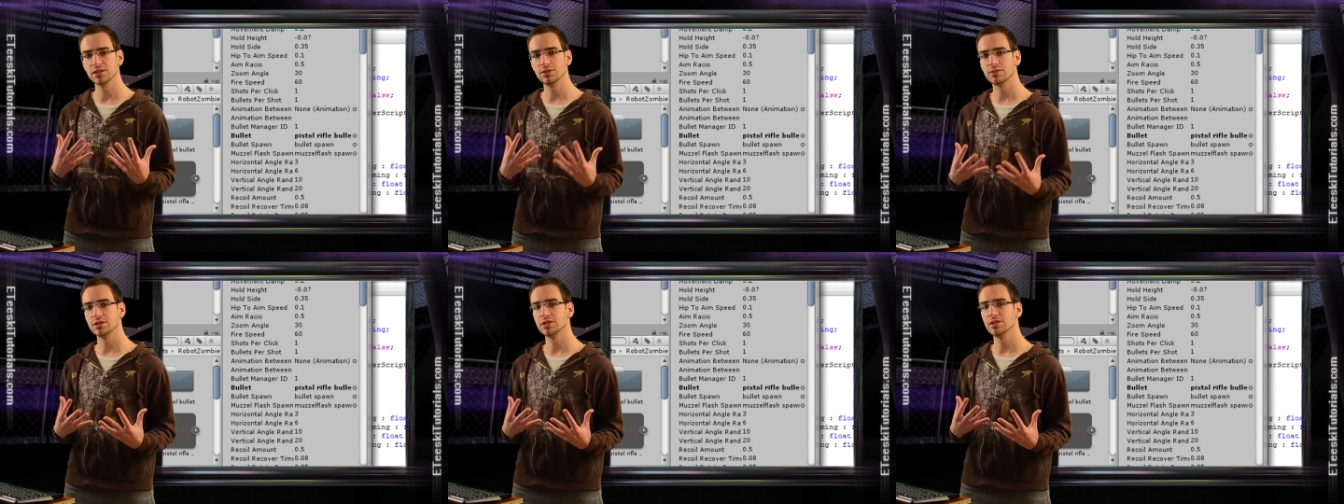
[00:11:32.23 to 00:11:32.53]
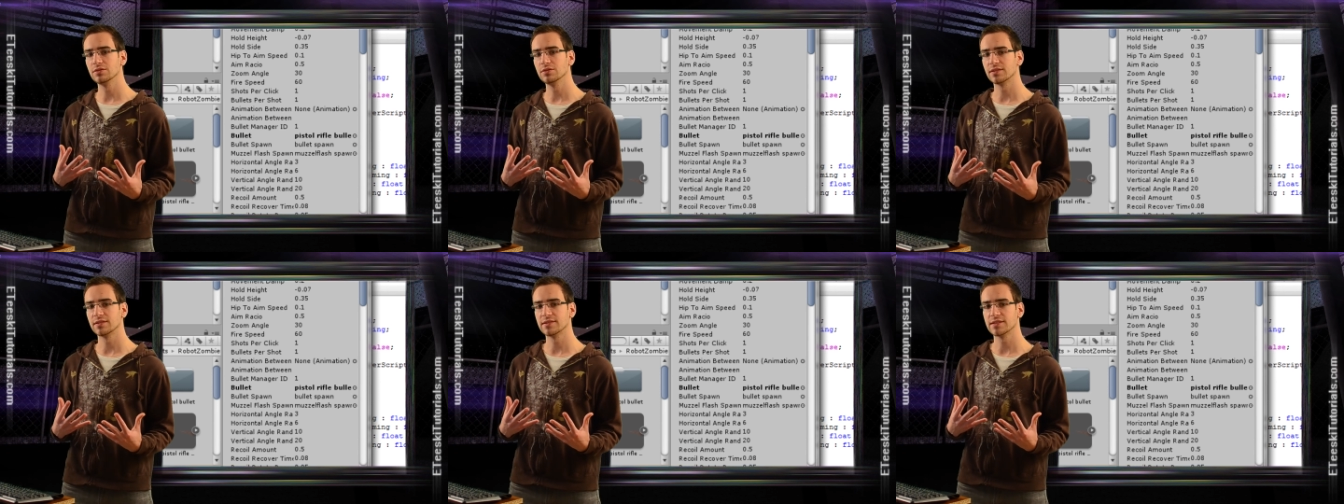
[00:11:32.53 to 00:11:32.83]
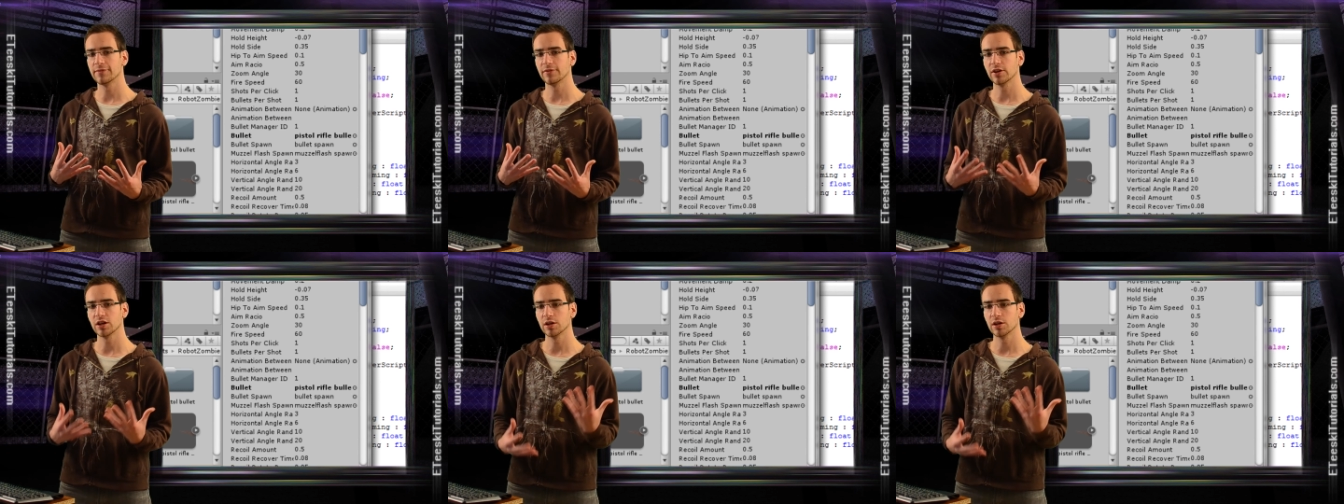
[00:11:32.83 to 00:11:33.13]
you can use
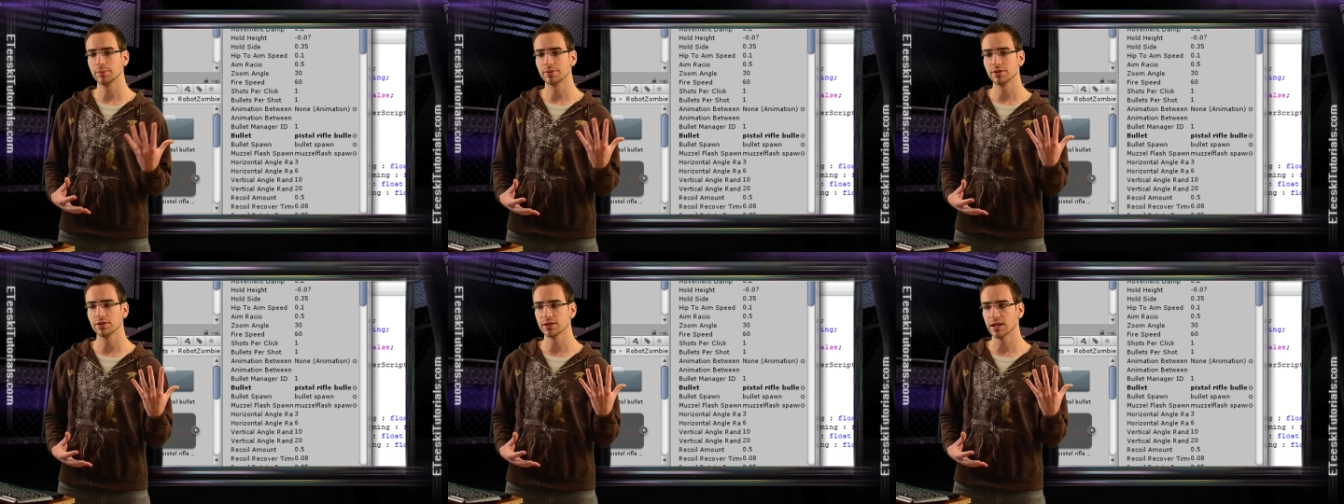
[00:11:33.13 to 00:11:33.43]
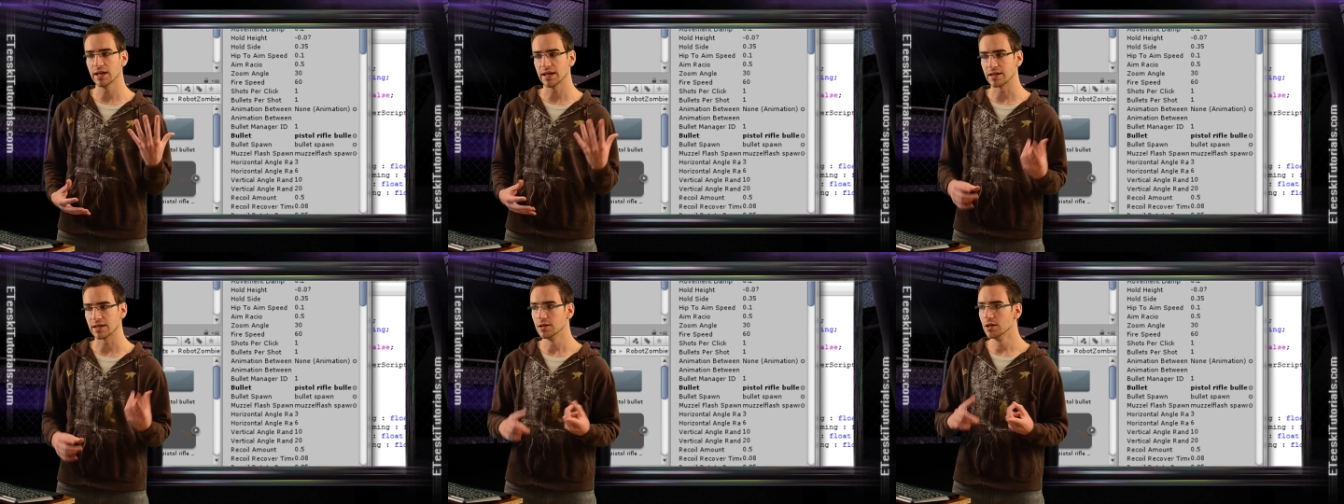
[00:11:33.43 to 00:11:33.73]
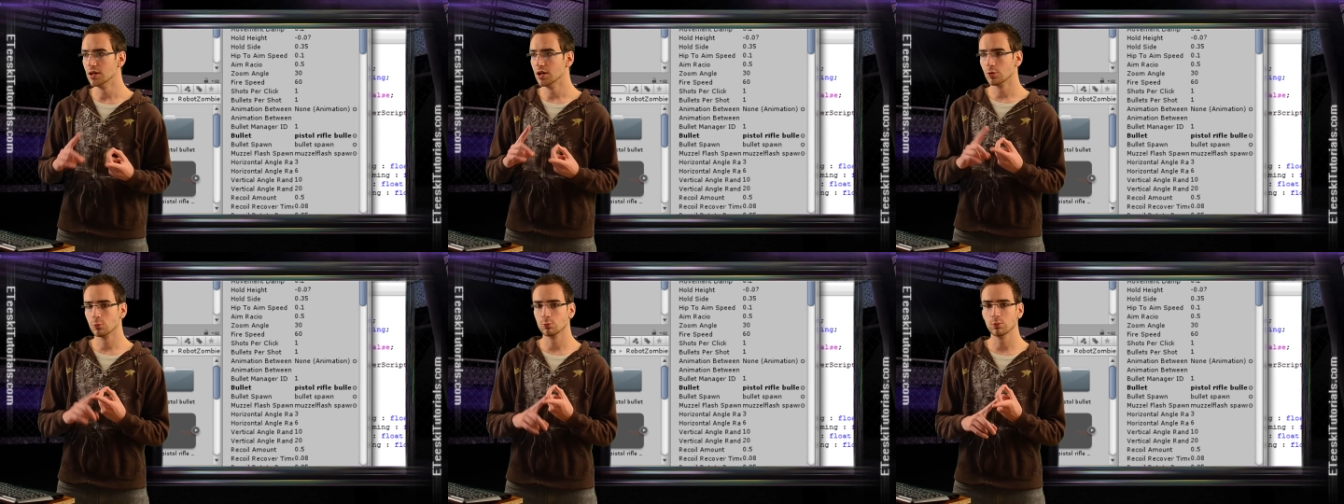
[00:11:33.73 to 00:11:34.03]
as a variable, like
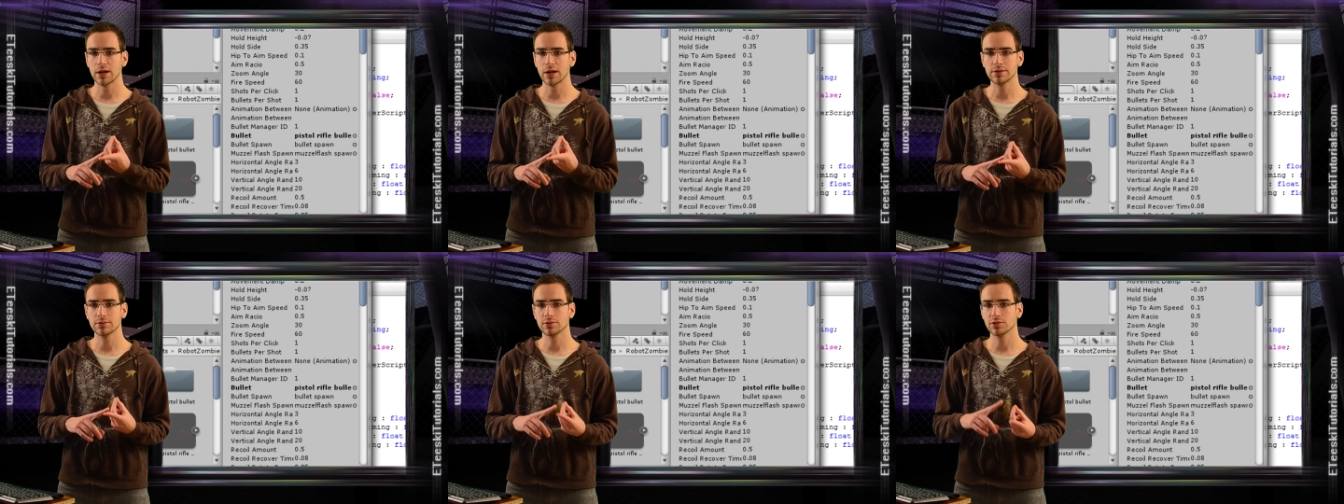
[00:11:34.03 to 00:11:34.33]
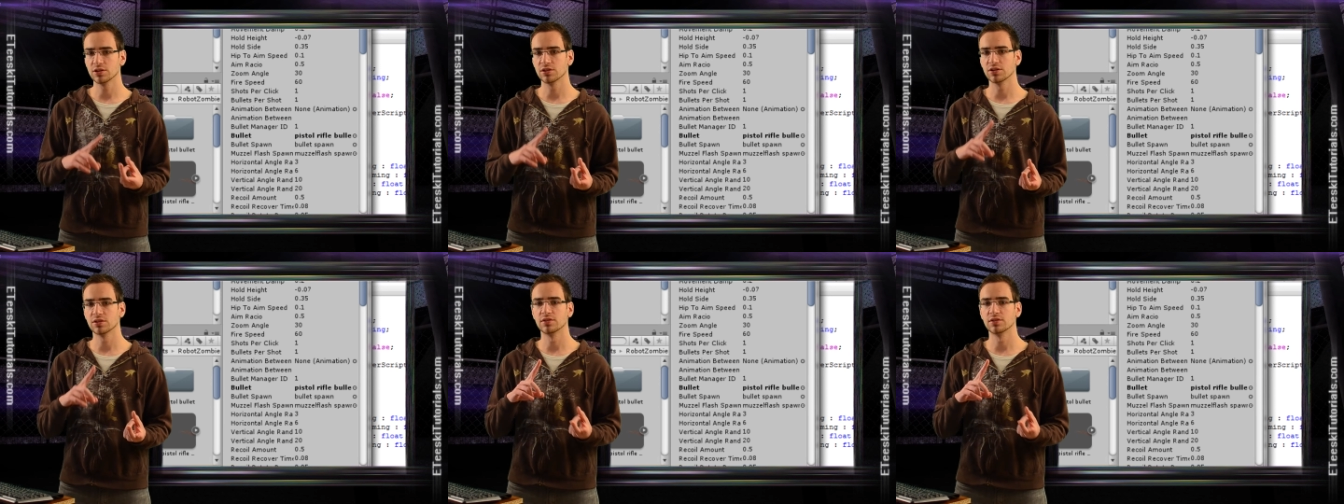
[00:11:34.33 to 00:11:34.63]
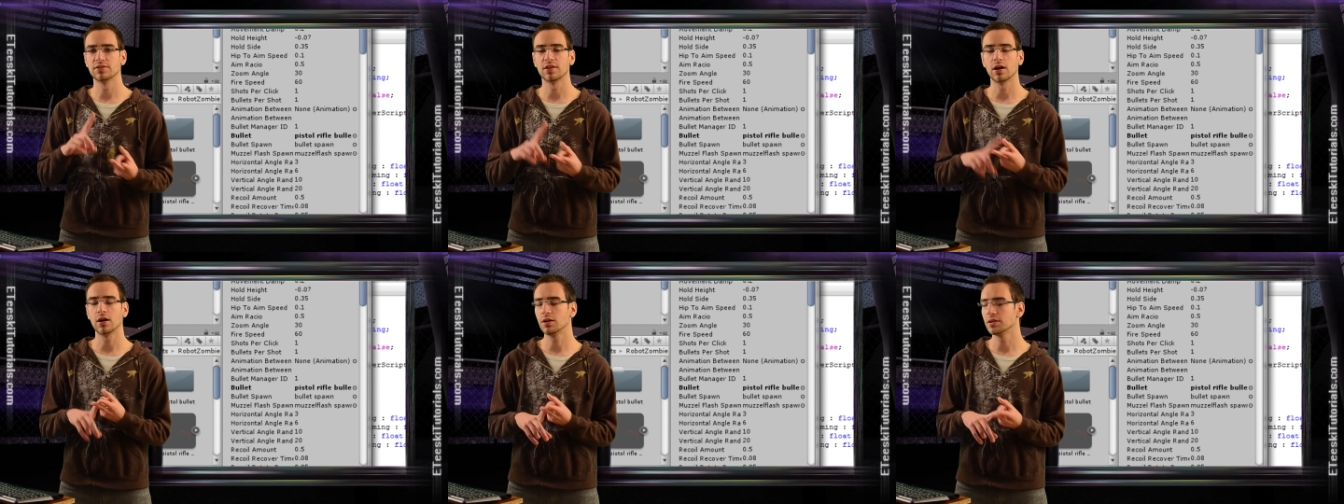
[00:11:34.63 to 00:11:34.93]
renderers,